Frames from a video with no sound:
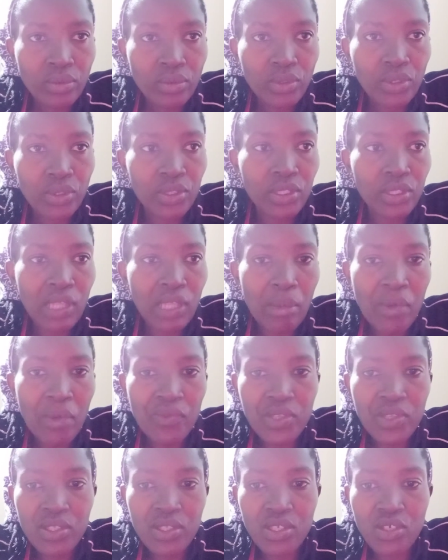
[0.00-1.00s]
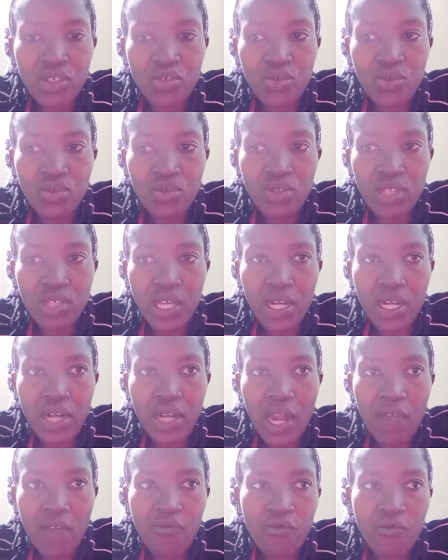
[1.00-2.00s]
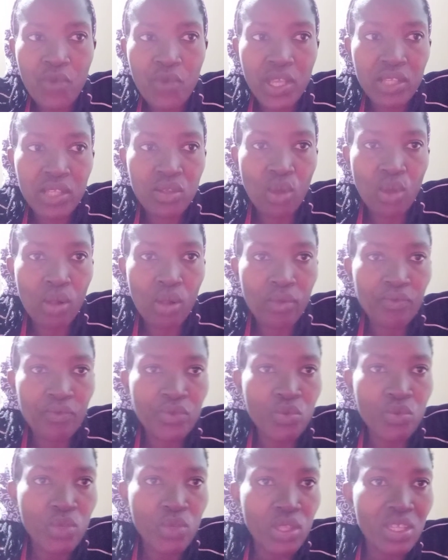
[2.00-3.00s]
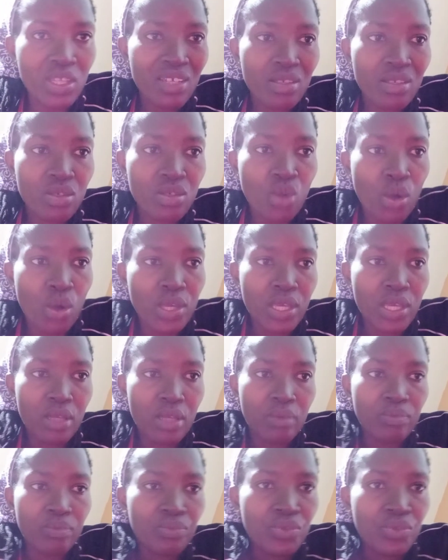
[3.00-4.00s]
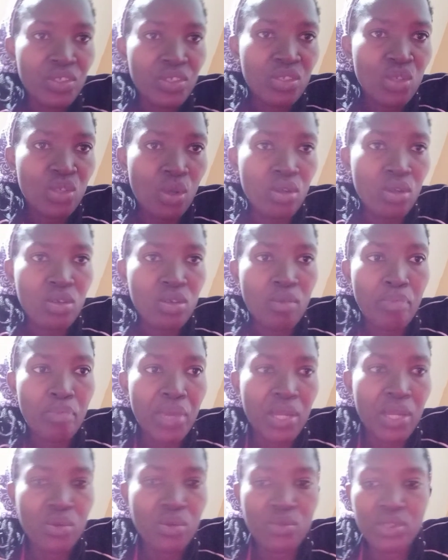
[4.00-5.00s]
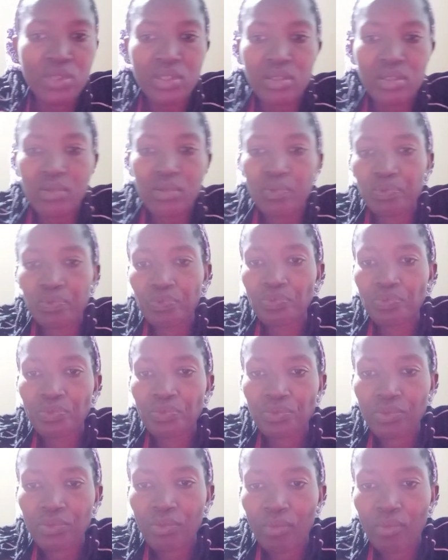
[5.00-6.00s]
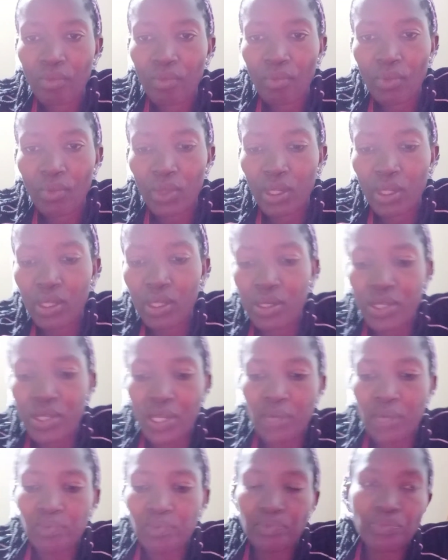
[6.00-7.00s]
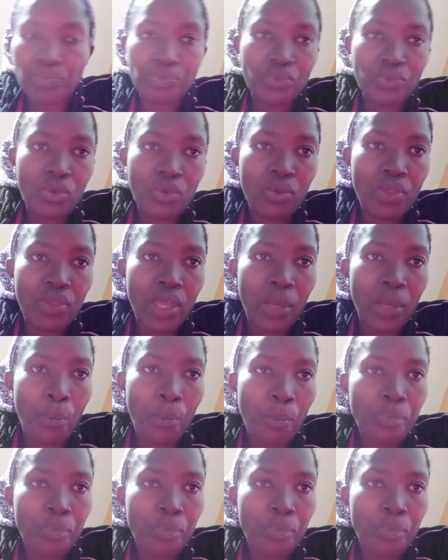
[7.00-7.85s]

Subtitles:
Because some of these issues are halfway solved with just talking. Just talk, compare notes, and yeah, you're there.